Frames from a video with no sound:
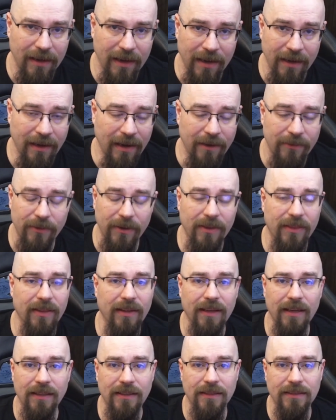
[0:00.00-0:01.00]
and
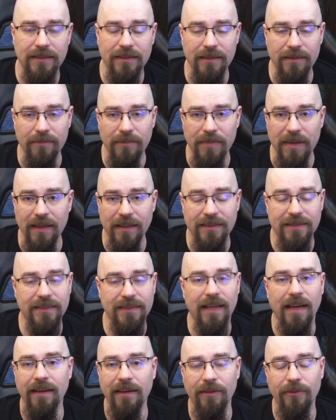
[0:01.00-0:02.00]
everything else and be
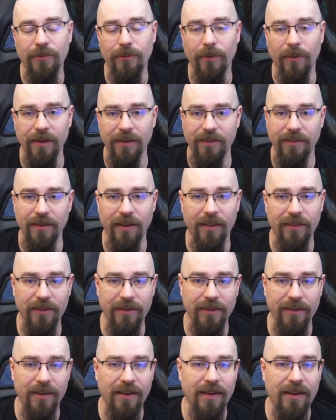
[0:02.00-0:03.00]
excited for each
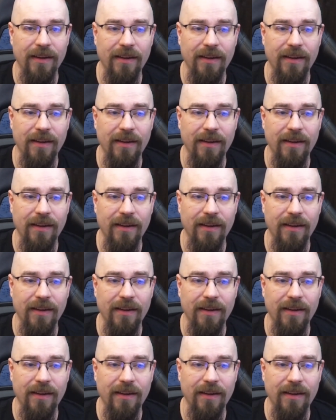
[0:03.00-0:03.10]
other.